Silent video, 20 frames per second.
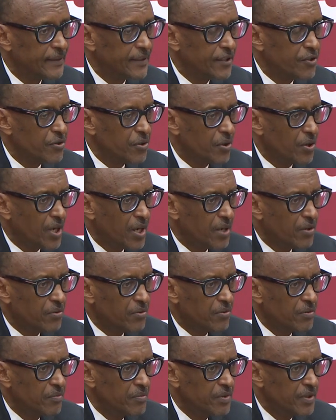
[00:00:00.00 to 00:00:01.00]
So I
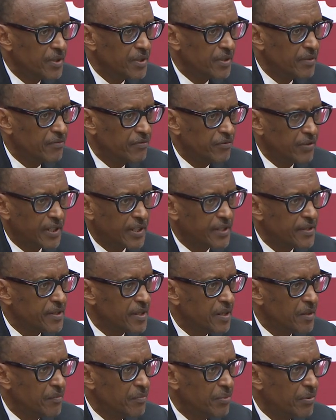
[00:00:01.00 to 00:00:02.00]
would be, for
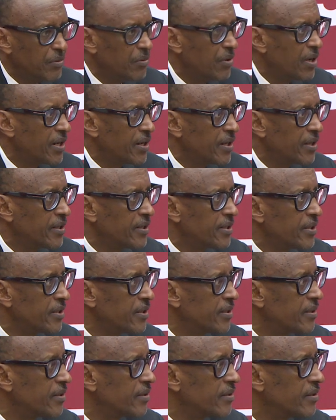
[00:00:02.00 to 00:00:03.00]
example, worried
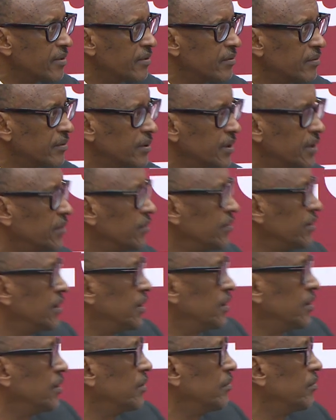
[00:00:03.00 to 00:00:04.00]
when
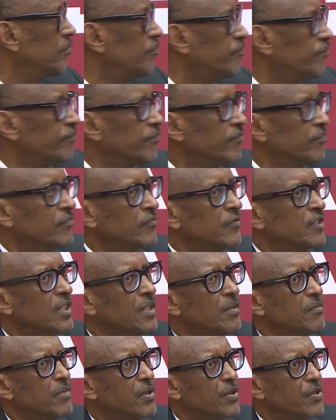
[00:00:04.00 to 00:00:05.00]
we,
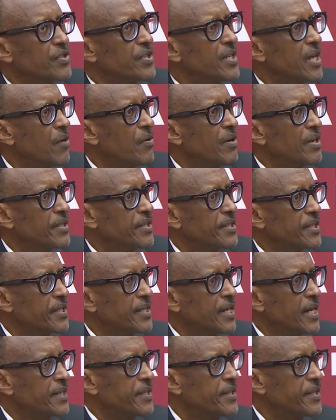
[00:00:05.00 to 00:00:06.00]
because there was
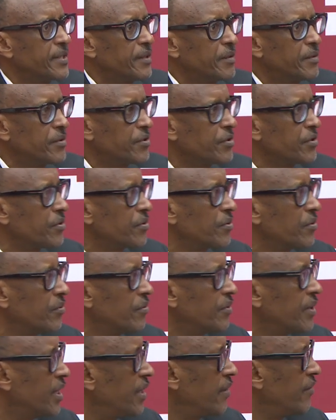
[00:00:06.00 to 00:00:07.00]
scarcity also,
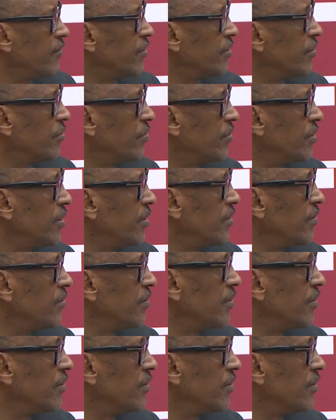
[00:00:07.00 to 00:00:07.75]
we're having to deal